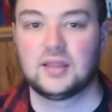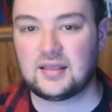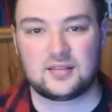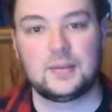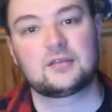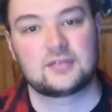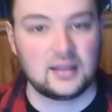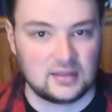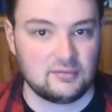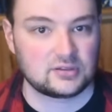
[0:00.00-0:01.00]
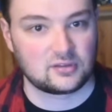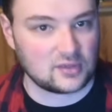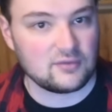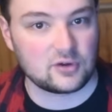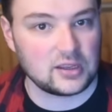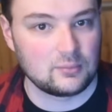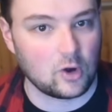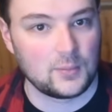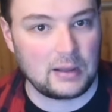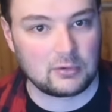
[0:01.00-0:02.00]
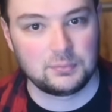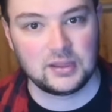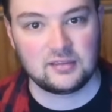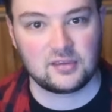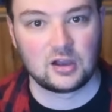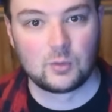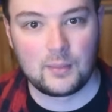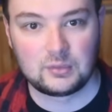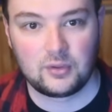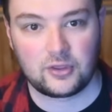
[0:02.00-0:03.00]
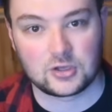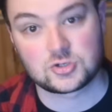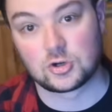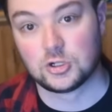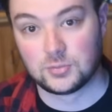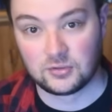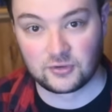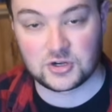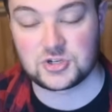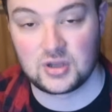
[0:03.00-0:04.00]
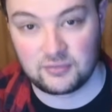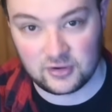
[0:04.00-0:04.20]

less about scientific discovery and more about replacing a woman with a controllable version of